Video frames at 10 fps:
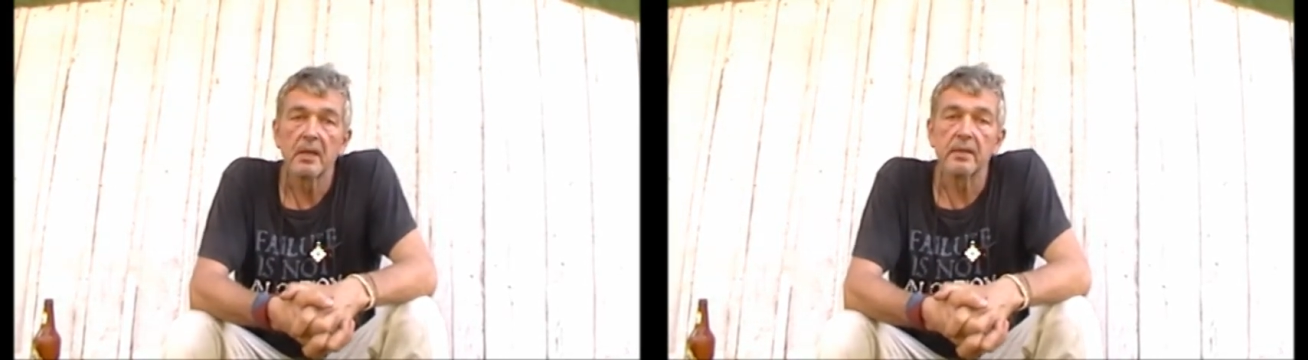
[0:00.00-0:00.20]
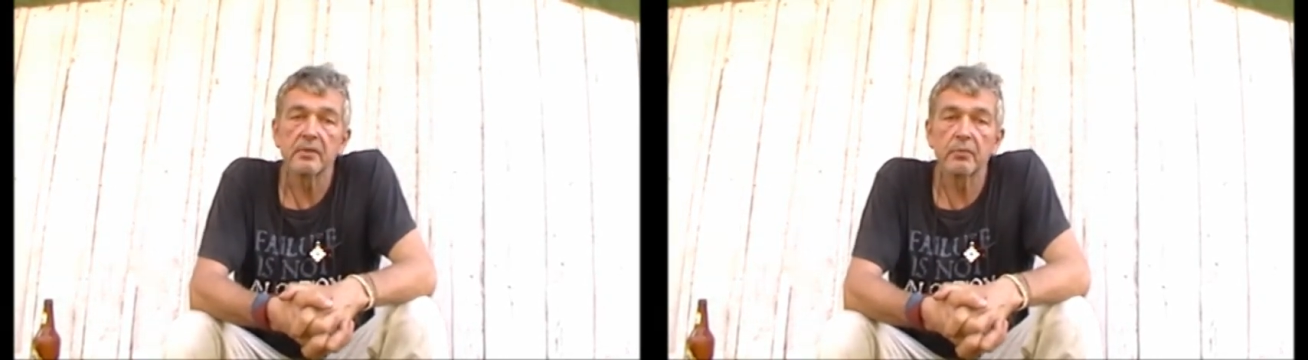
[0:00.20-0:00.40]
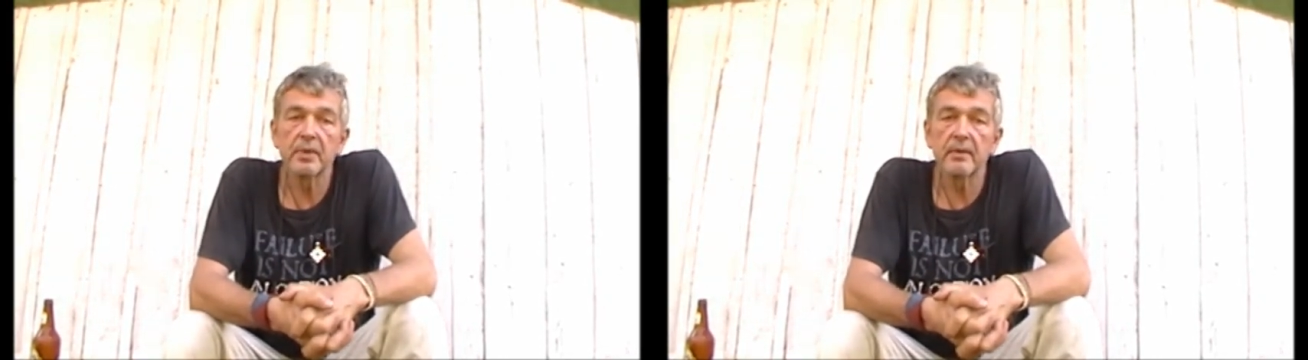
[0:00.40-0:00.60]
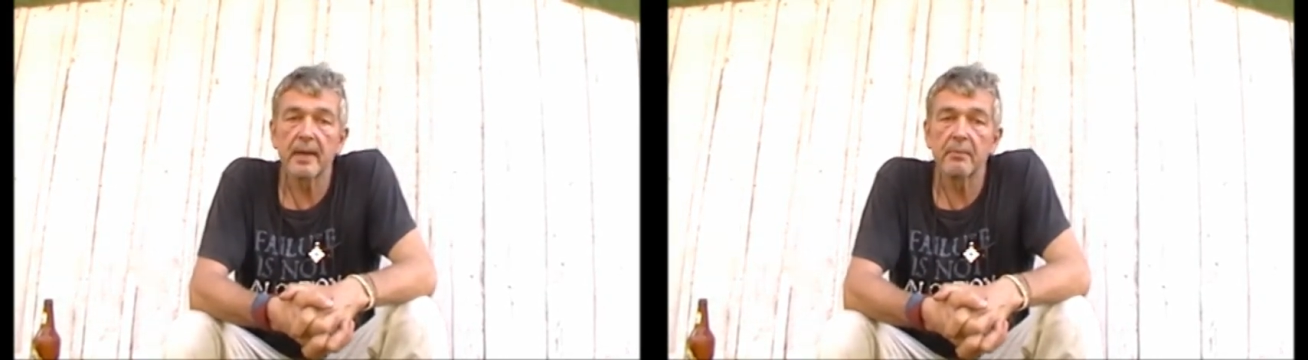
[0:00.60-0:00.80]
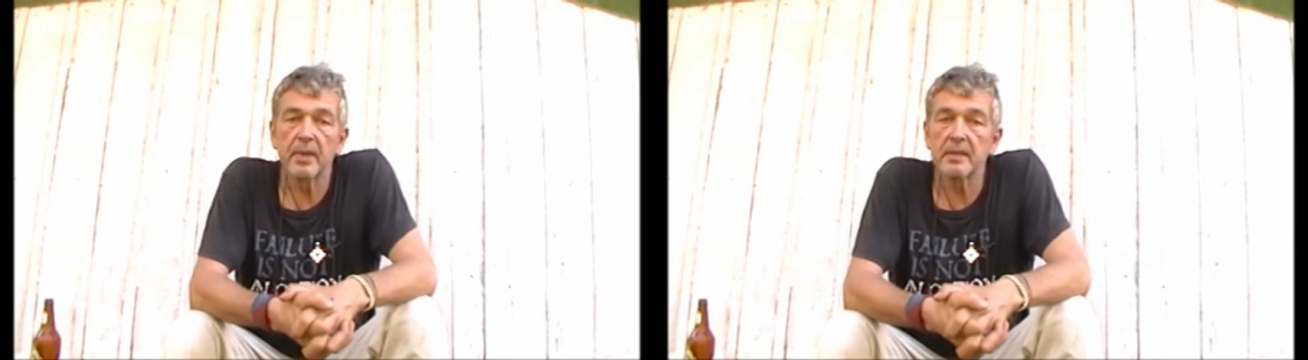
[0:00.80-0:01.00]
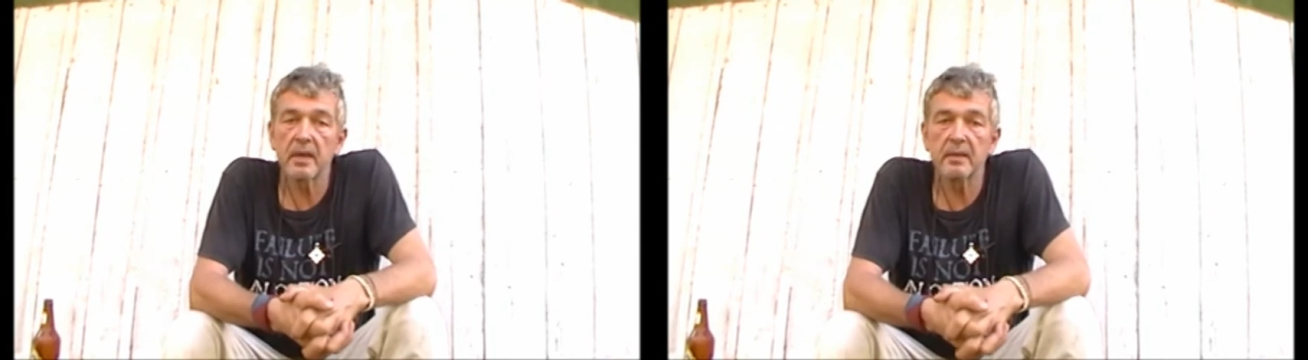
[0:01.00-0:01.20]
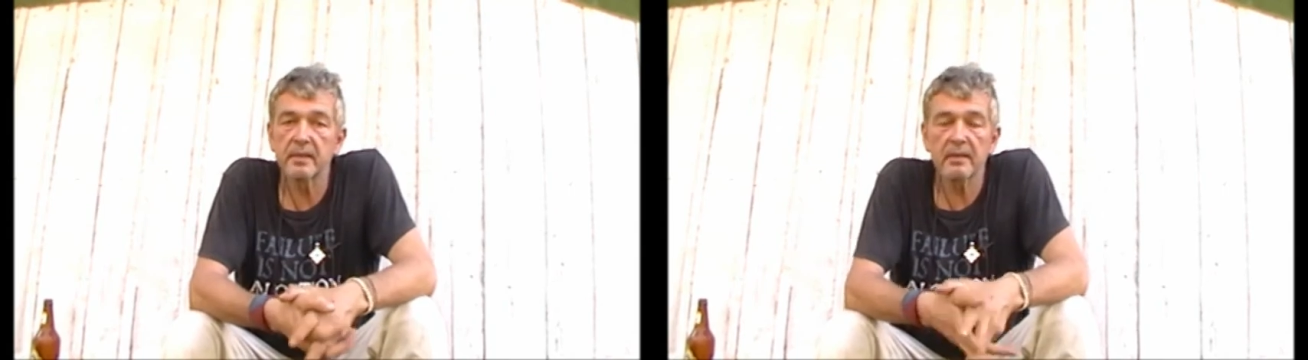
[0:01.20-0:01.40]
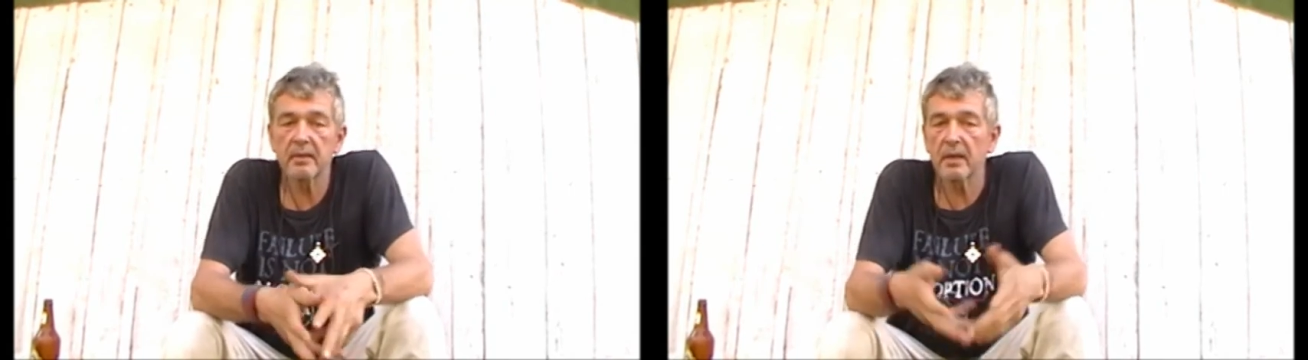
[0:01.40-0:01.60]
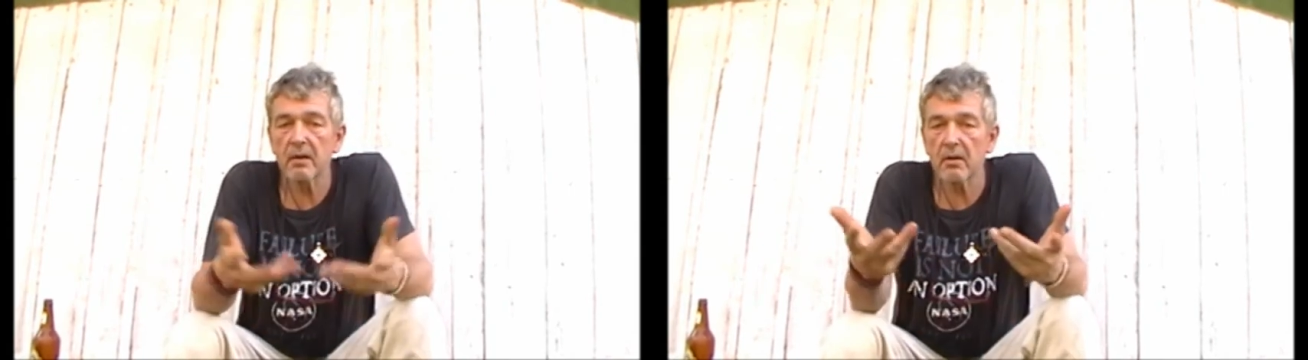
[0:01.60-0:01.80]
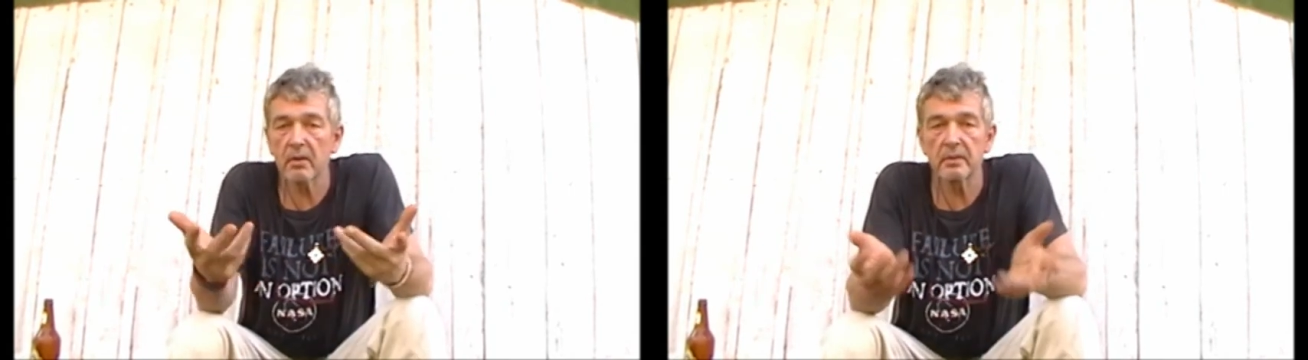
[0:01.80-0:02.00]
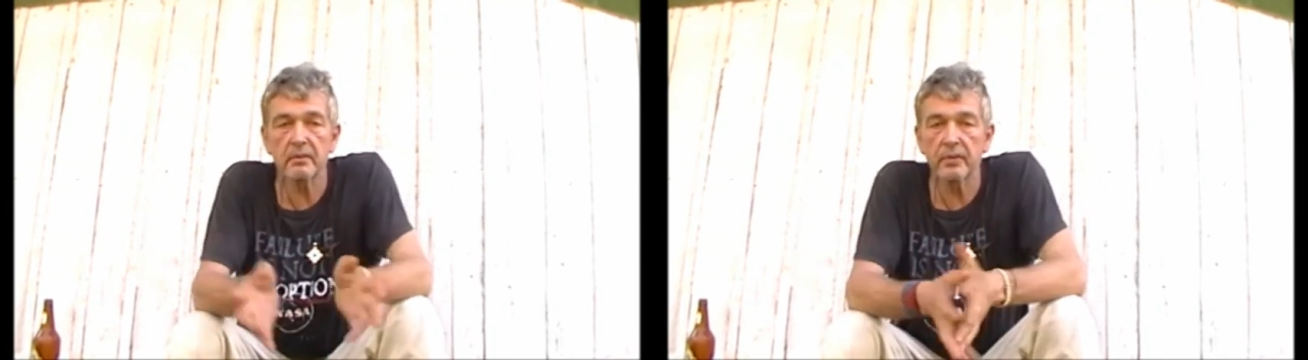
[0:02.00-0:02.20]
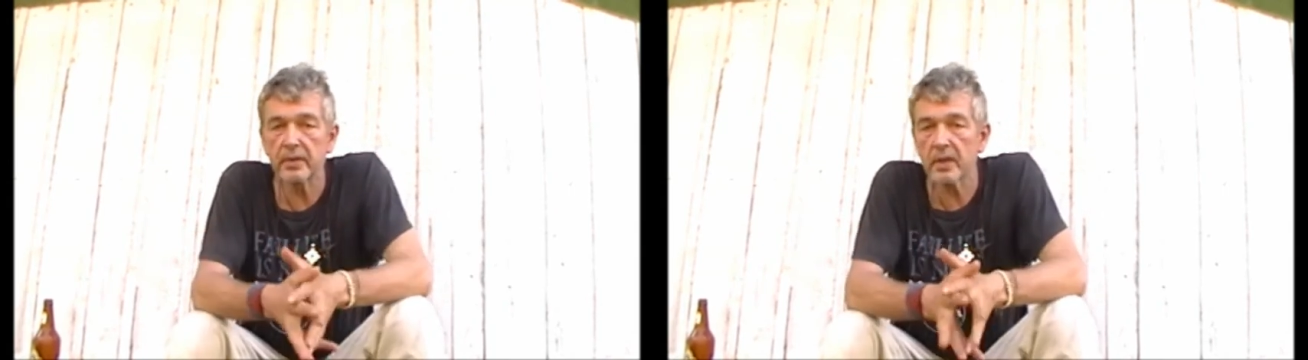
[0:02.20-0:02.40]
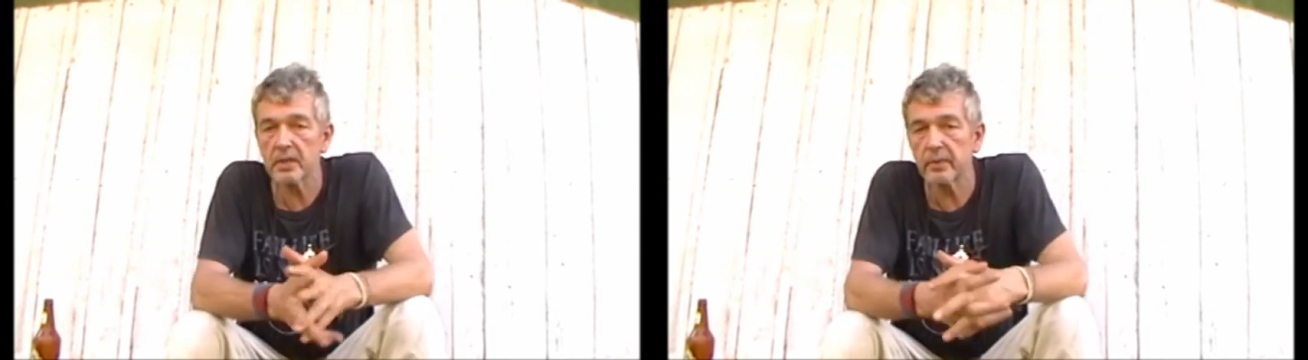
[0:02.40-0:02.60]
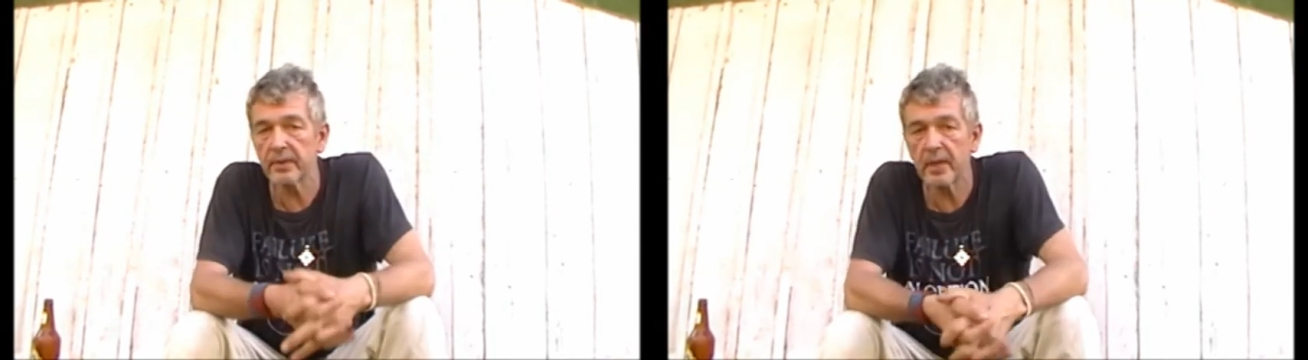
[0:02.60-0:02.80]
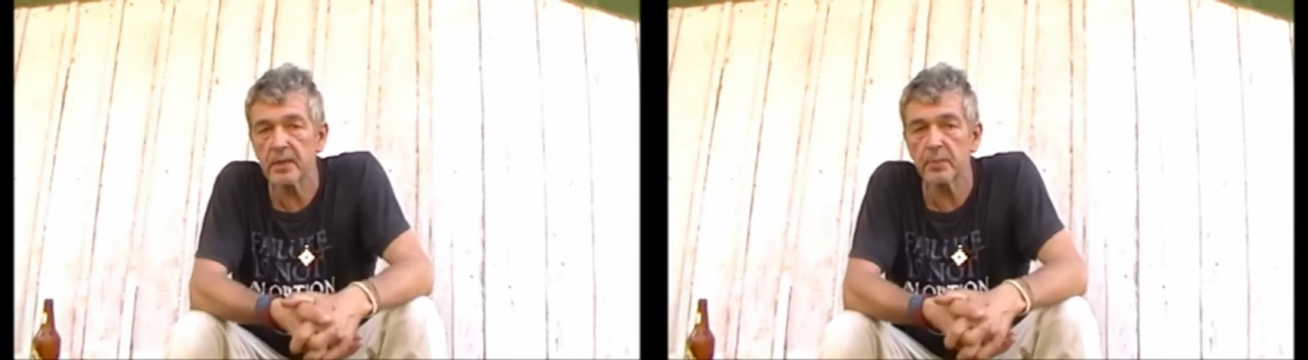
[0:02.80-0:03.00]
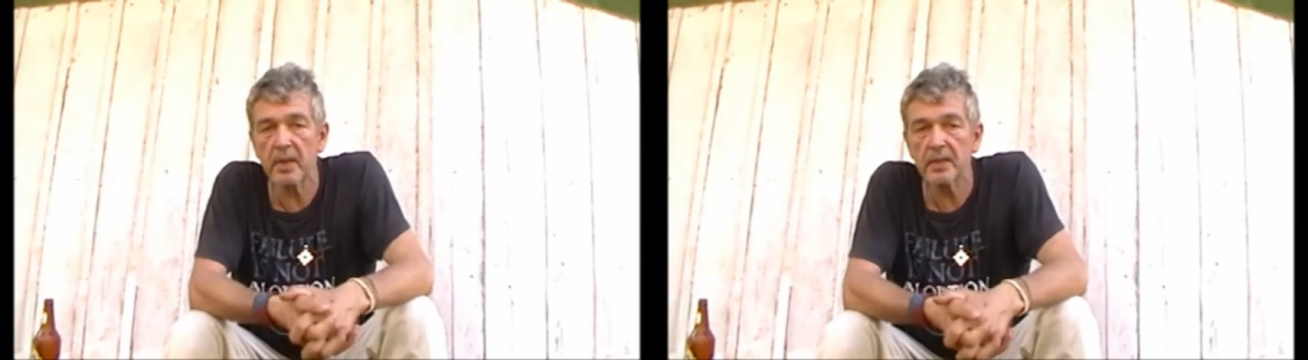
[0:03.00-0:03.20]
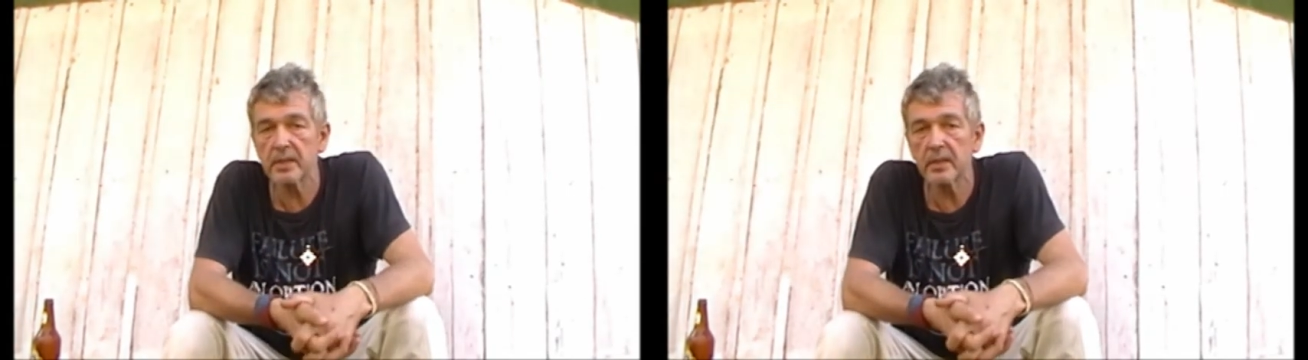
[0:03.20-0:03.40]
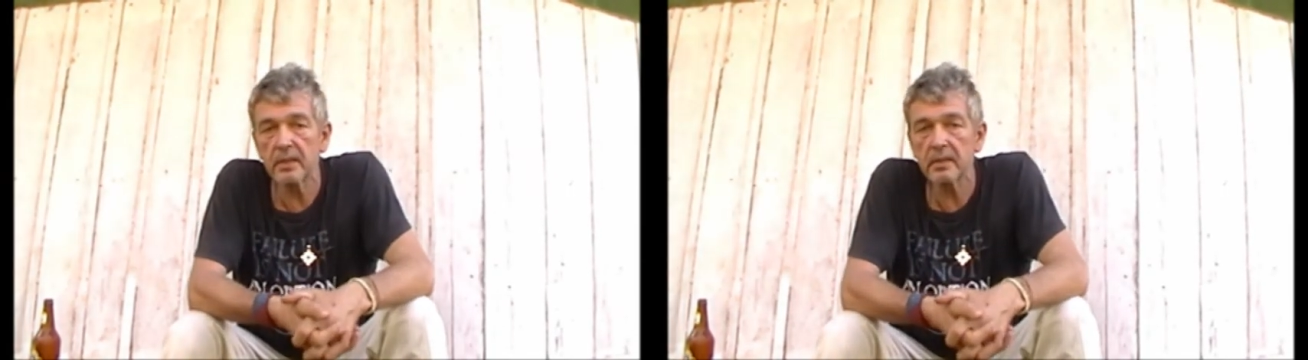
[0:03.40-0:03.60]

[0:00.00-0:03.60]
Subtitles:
This would be the right place. I can't go into details what takes place here.